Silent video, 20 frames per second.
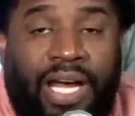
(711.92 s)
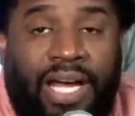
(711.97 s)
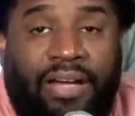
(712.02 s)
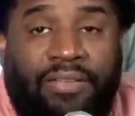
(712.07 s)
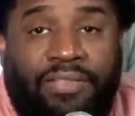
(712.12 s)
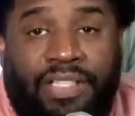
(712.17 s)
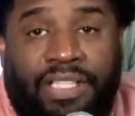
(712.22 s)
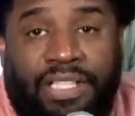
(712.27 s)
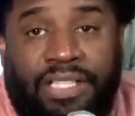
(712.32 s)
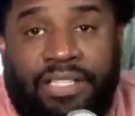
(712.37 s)

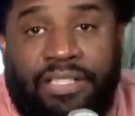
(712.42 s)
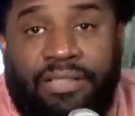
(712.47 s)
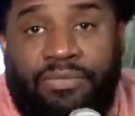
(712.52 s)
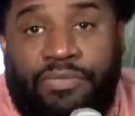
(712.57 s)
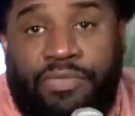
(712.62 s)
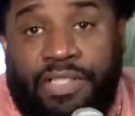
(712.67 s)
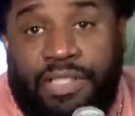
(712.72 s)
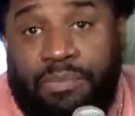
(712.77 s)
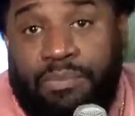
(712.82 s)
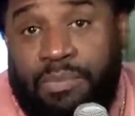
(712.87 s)
thrive
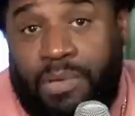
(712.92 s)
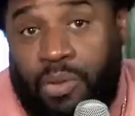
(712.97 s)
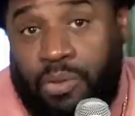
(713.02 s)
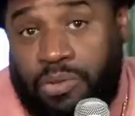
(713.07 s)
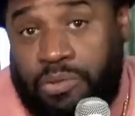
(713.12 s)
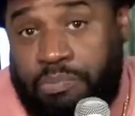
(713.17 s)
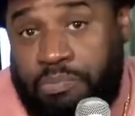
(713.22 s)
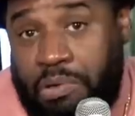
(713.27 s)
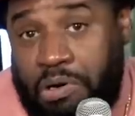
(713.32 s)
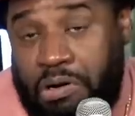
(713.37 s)
in for the
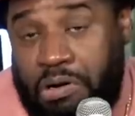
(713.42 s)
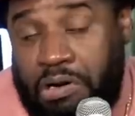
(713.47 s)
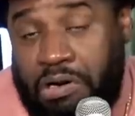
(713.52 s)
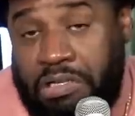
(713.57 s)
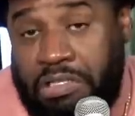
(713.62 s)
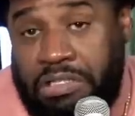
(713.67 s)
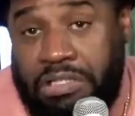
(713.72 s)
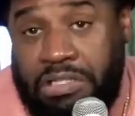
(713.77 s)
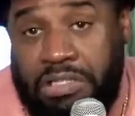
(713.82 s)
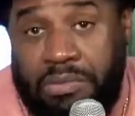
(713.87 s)
most
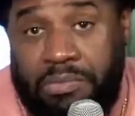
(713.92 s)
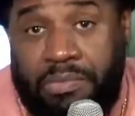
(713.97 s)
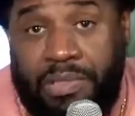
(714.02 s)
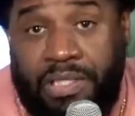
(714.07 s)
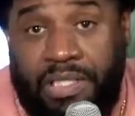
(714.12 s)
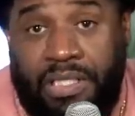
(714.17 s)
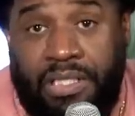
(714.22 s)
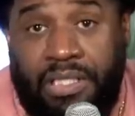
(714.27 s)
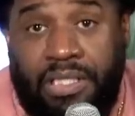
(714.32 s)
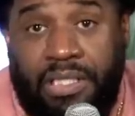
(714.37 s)
part, a little
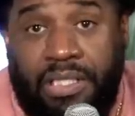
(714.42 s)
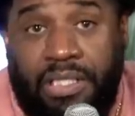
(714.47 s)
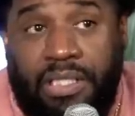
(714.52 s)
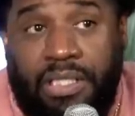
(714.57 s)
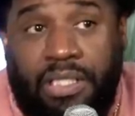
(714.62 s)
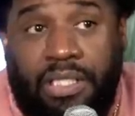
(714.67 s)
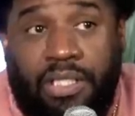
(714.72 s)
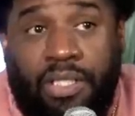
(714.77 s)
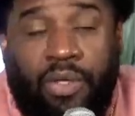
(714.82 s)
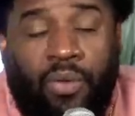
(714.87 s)
bit,
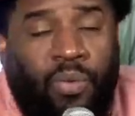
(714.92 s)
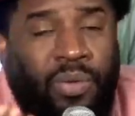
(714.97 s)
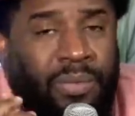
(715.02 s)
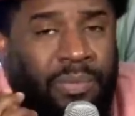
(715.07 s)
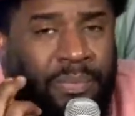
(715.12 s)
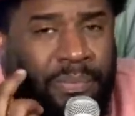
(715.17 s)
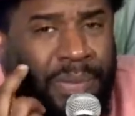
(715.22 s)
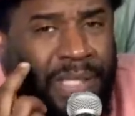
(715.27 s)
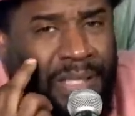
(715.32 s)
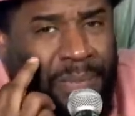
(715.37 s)

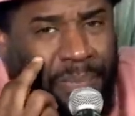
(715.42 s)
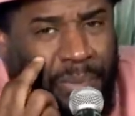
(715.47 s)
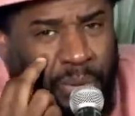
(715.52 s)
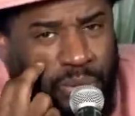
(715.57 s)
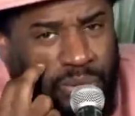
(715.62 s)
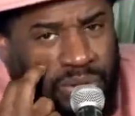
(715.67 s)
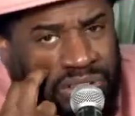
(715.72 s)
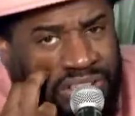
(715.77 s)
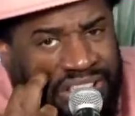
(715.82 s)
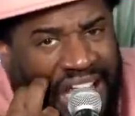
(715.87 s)
when
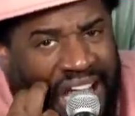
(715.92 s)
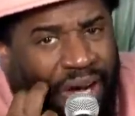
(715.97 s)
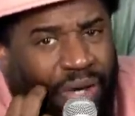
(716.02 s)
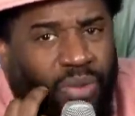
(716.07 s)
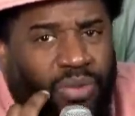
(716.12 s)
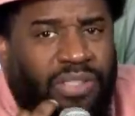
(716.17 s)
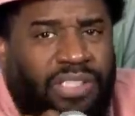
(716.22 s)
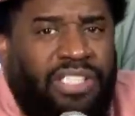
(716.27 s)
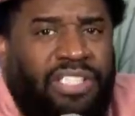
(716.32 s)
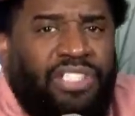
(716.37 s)
people
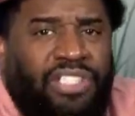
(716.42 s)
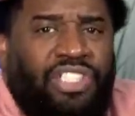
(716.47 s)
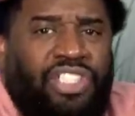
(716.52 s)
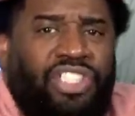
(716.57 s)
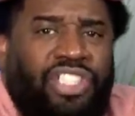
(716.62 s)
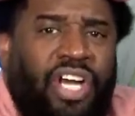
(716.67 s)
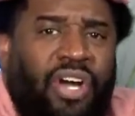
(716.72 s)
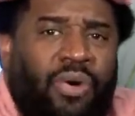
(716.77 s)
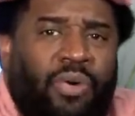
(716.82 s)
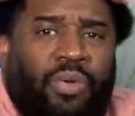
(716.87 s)
doubt
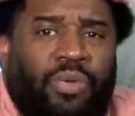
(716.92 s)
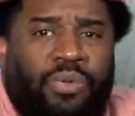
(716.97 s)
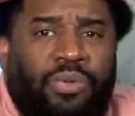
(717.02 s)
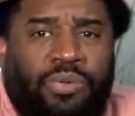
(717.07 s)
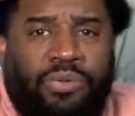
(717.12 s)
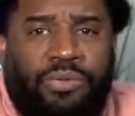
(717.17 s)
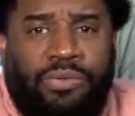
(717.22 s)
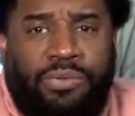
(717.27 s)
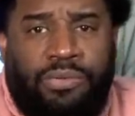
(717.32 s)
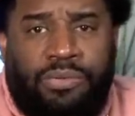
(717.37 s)
the
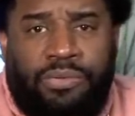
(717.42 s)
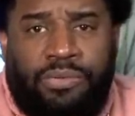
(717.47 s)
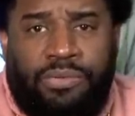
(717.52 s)
show.